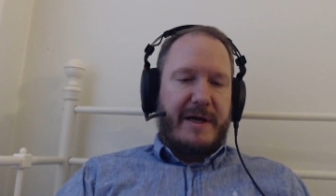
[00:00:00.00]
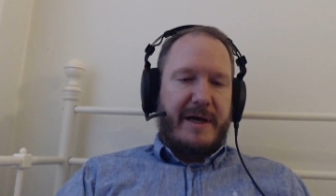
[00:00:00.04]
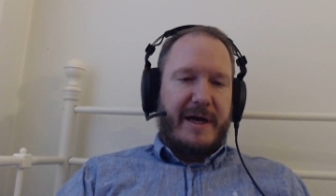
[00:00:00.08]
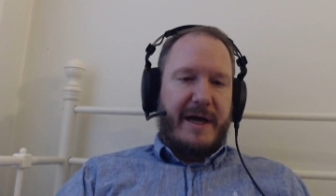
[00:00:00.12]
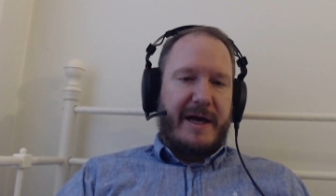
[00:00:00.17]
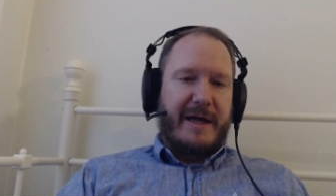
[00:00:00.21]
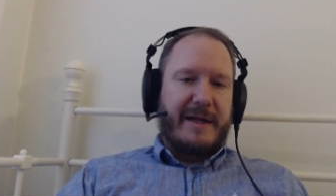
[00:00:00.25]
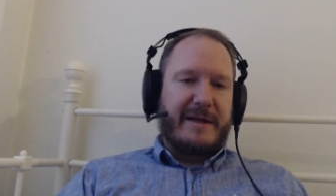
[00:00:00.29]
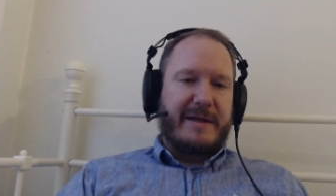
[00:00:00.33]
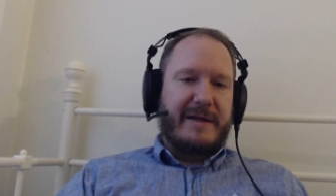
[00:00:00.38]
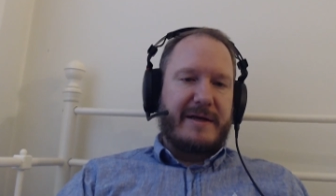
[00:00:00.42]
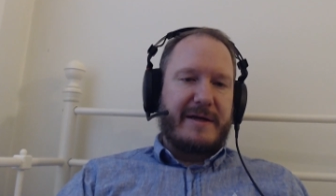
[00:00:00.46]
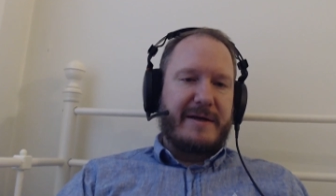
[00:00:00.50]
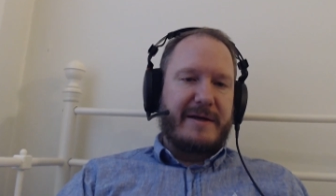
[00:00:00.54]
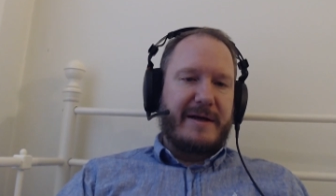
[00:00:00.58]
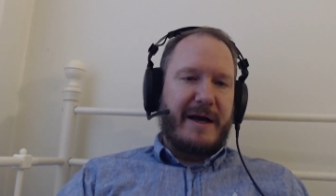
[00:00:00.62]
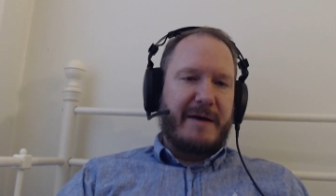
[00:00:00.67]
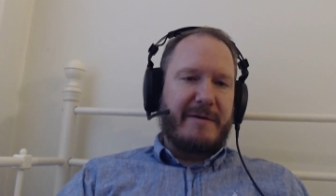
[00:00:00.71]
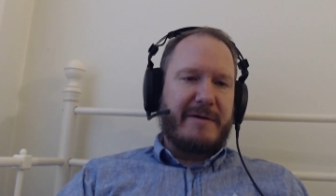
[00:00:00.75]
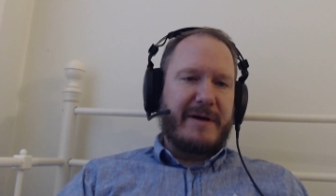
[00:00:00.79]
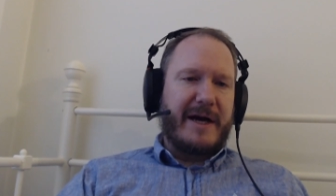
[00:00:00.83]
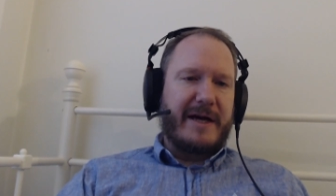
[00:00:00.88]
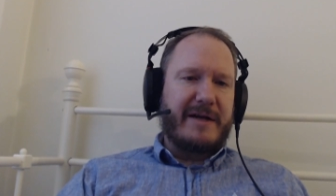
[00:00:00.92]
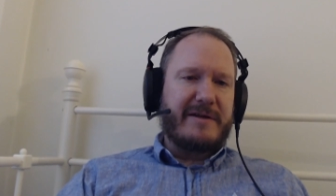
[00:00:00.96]
And
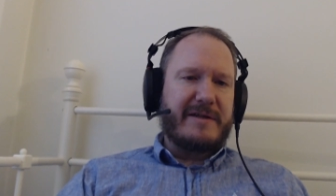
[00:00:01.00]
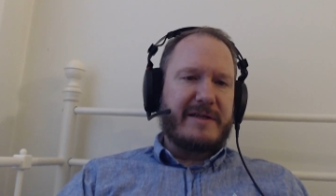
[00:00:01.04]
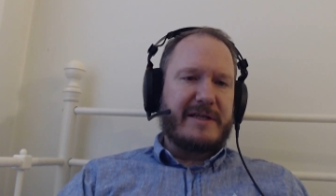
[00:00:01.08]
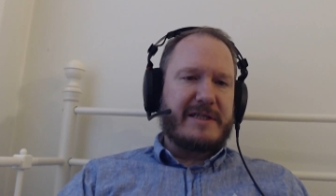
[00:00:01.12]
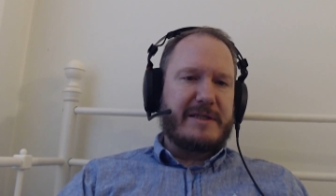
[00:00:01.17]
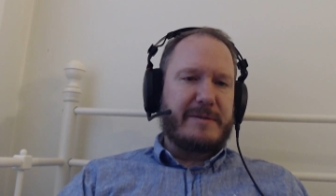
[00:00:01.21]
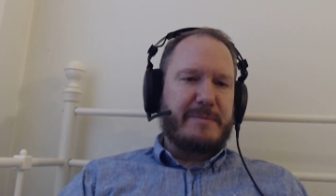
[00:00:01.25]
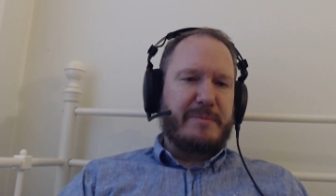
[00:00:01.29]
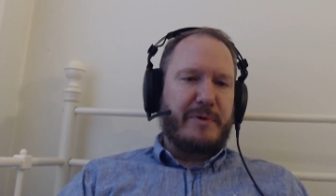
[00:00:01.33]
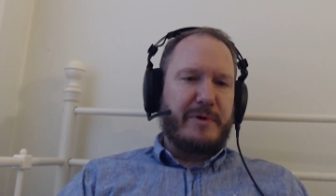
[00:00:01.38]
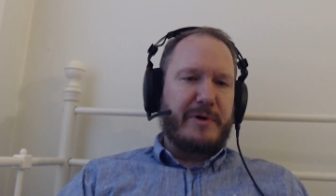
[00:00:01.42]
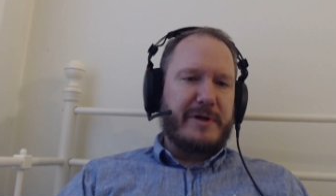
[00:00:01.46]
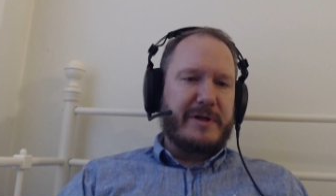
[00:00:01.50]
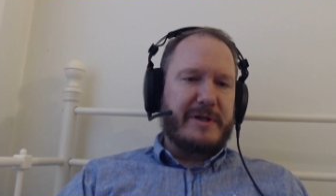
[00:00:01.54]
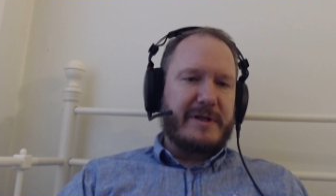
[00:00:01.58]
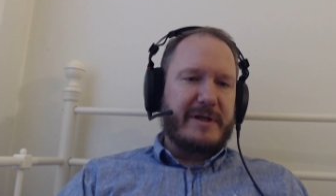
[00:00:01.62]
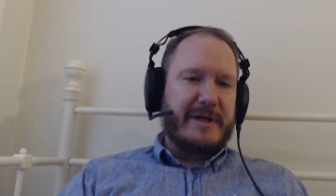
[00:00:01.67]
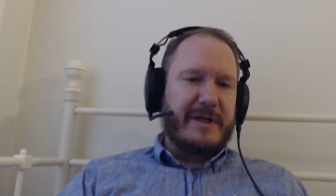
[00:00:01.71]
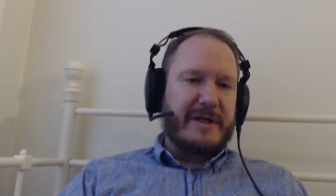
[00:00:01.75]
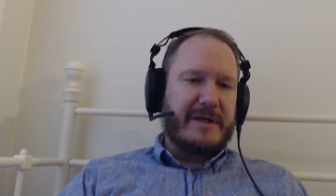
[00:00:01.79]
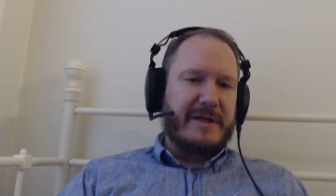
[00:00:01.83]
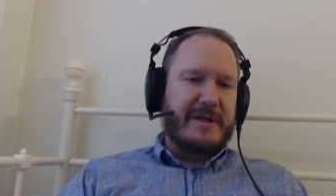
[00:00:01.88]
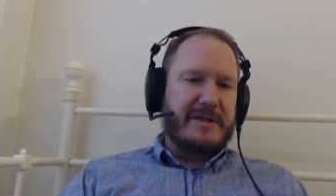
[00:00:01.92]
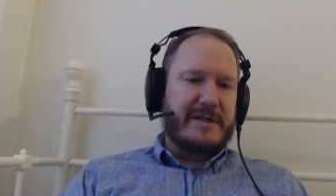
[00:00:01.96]
I'm kind of
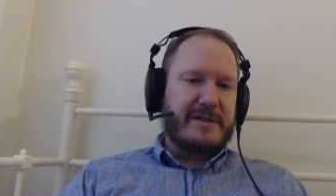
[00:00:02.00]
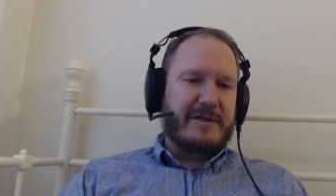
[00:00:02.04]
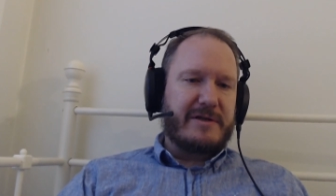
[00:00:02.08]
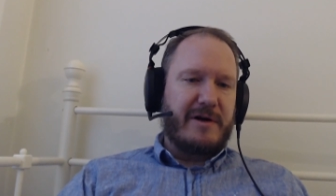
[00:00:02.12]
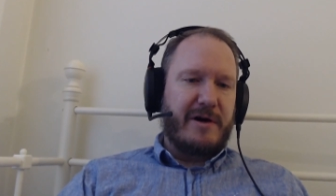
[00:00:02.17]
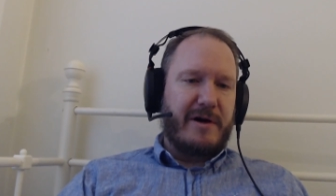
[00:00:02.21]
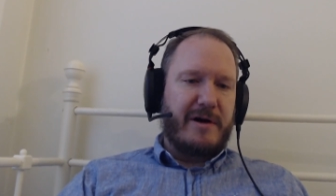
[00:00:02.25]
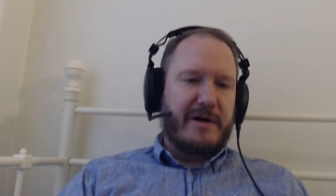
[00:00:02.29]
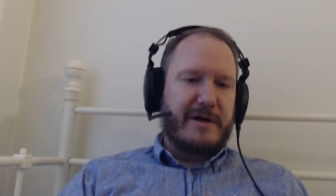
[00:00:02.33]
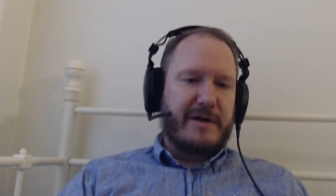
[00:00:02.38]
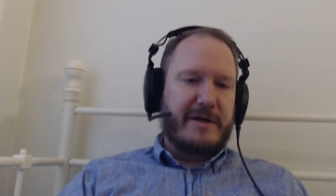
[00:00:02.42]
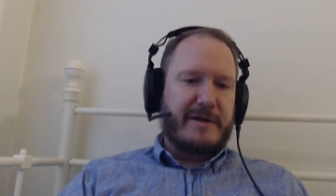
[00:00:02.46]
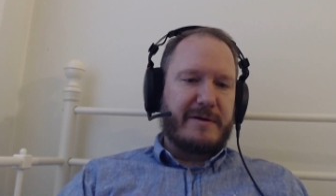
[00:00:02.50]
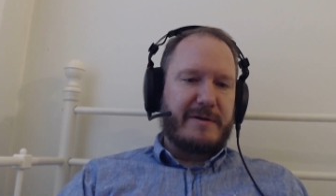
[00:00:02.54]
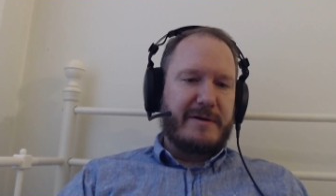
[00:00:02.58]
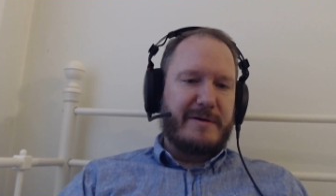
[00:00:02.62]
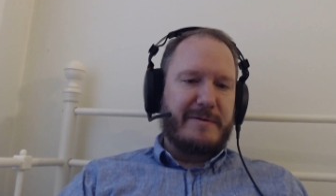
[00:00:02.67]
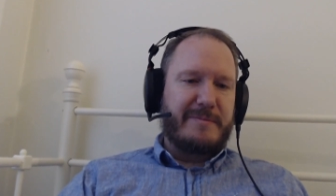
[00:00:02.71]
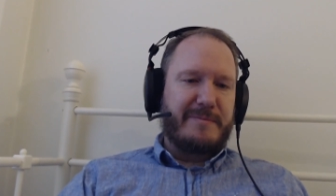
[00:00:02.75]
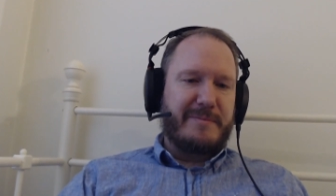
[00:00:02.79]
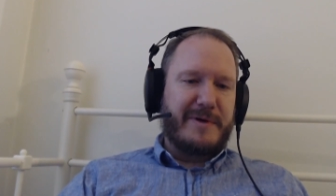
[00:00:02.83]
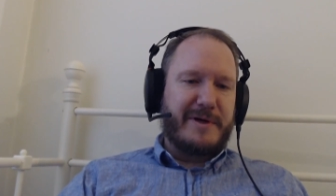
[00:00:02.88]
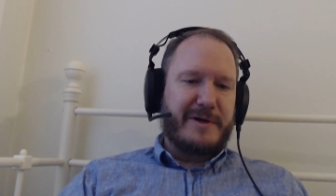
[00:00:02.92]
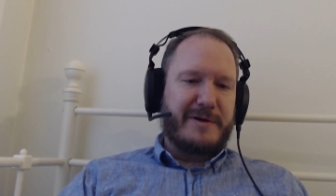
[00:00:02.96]
disappointed in this card
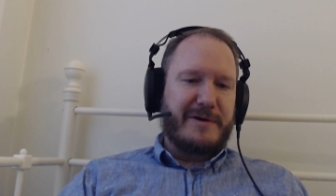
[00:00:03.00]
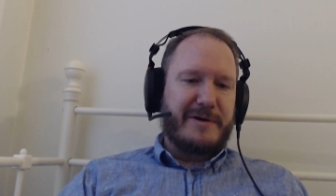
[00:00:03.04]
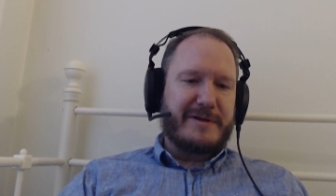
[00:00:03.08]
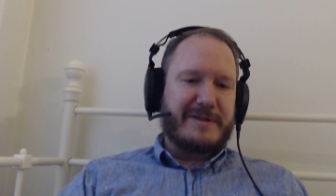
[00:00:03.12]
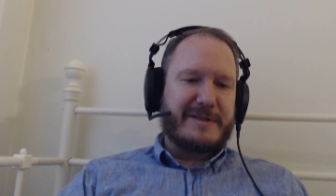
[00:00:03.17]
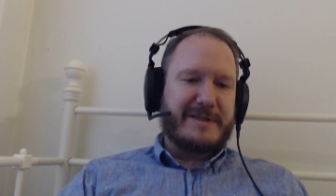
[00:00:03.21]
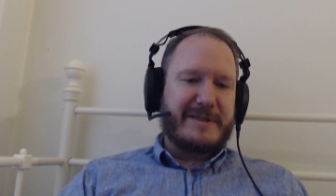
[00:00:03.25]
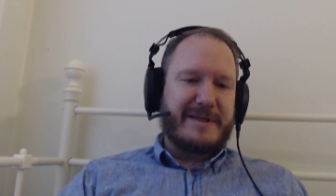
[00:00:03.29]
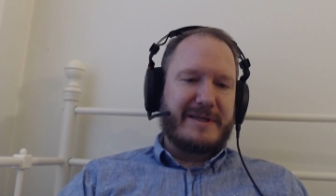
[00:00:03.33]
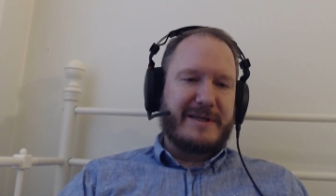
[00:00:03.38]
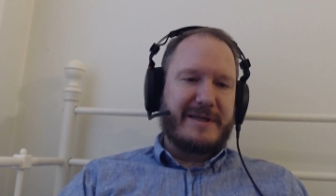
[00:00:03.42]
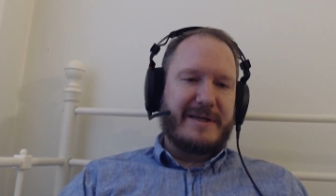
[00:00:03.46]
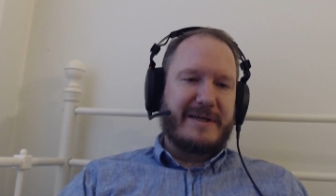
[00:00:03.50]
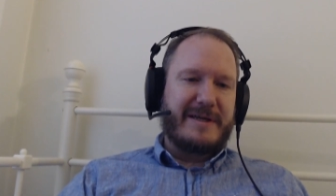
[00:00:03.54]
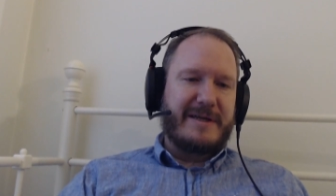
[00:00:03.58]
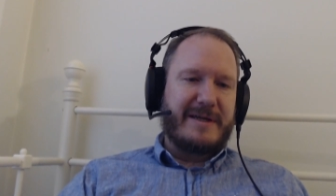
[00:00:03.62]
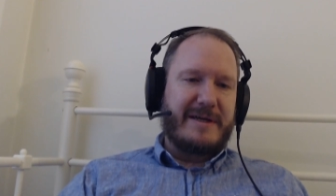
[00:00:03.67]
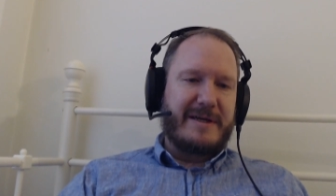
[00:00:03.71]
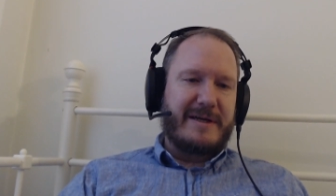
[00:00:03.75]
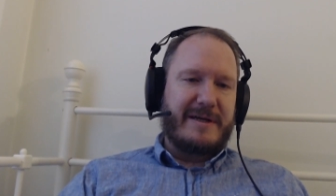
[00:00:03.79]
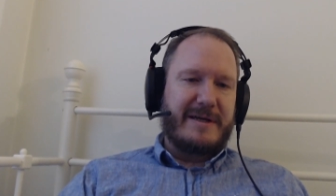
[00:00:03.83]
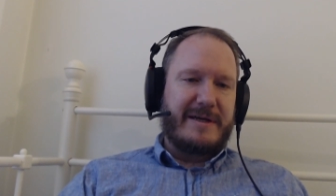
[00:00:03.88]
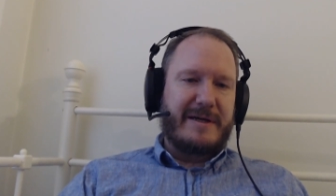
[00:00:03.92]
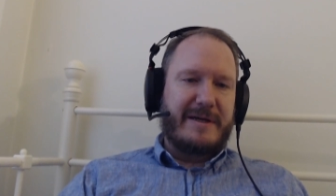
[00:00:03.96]
because,
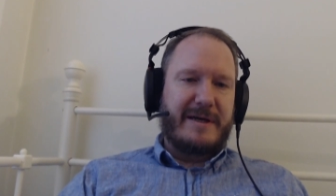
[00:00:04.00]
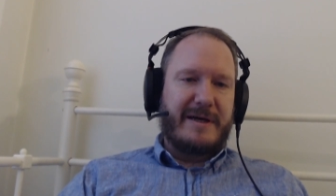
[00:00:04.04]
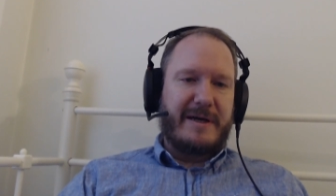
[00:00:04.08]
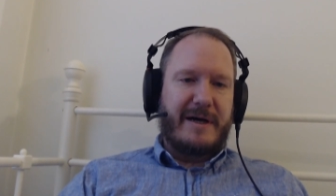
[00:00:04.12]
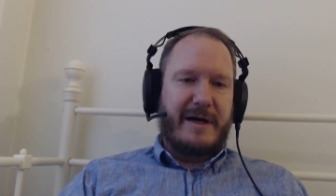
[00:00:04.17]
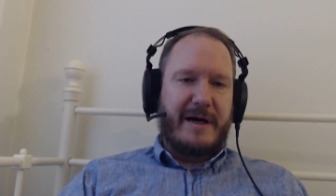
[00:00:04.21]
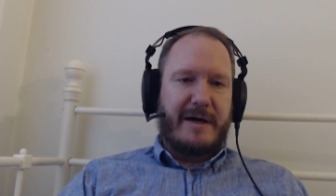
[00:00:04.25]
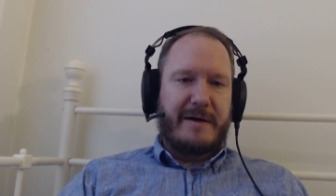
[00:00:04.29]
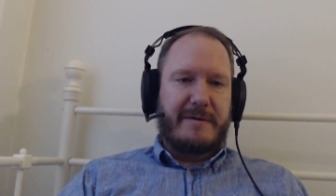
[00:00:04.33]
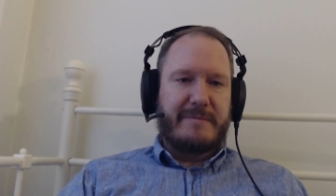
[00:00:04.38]
Pepe